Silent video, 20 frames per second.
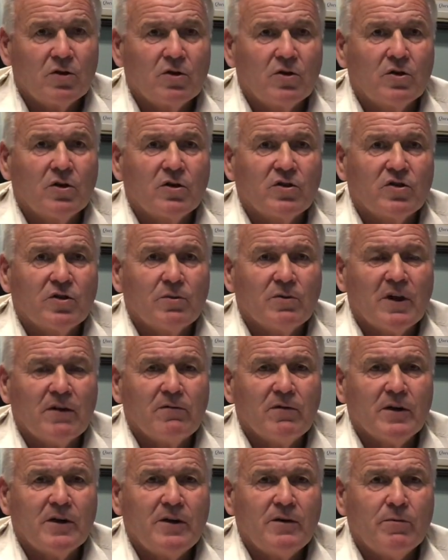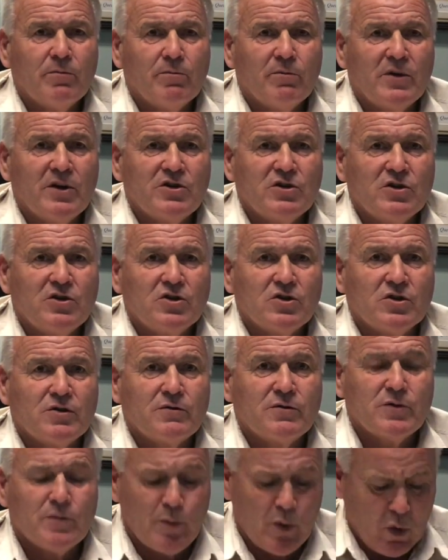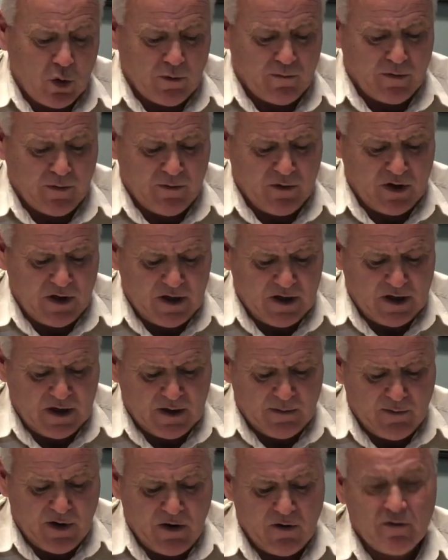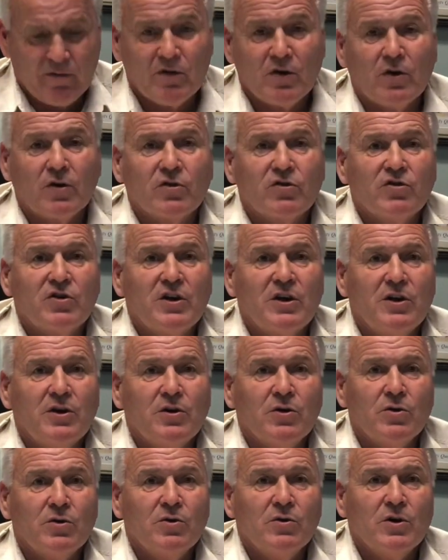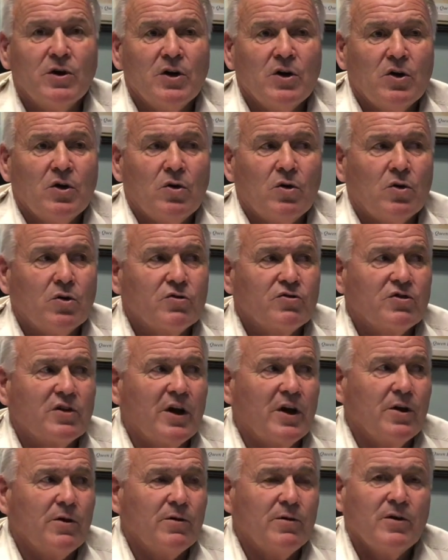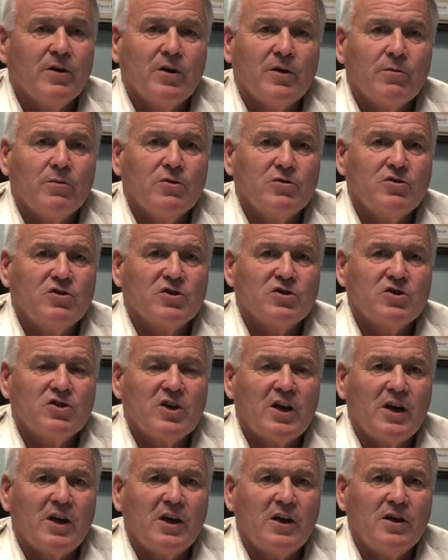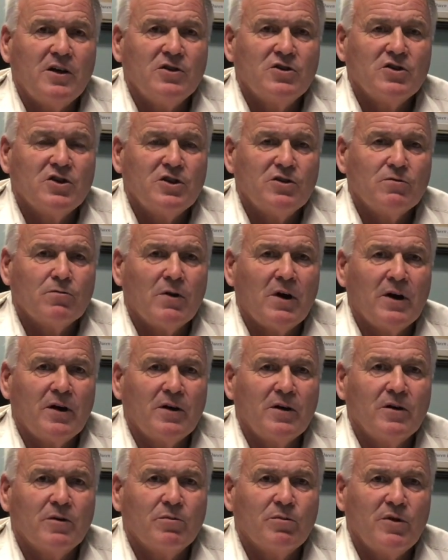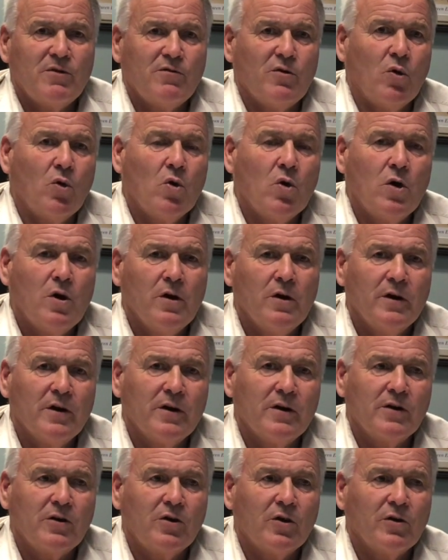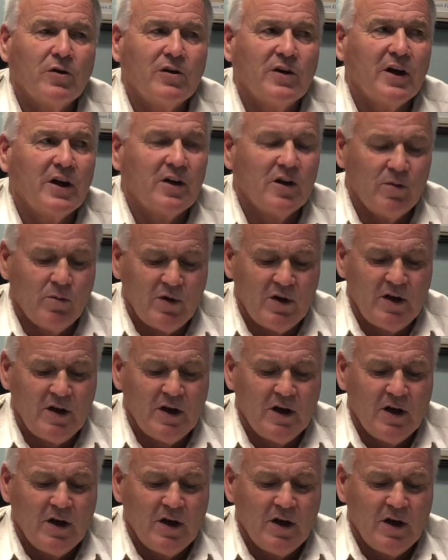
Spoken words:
got some lovely messages of support from the Mayor of Knox City, who also was just checking in. She's rung before and contacted me